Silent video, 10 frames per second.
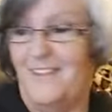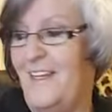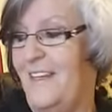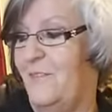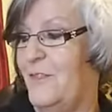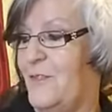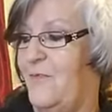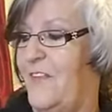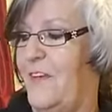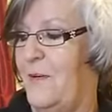Yeah, it was
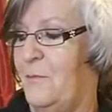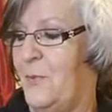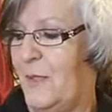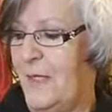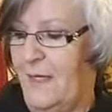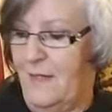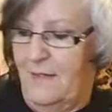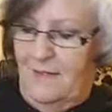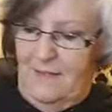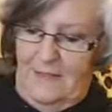very pretty.
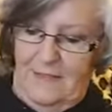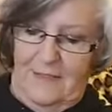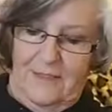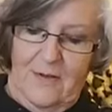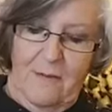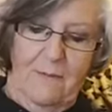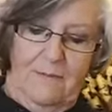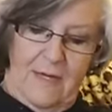So